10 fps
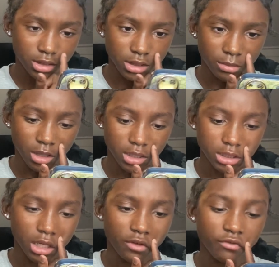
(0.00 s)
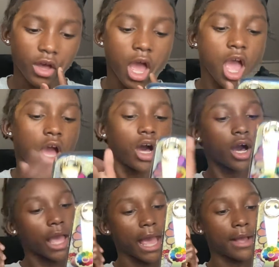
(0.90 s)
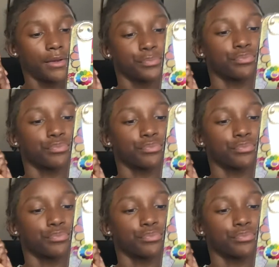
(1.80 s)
some other stuff. Okay,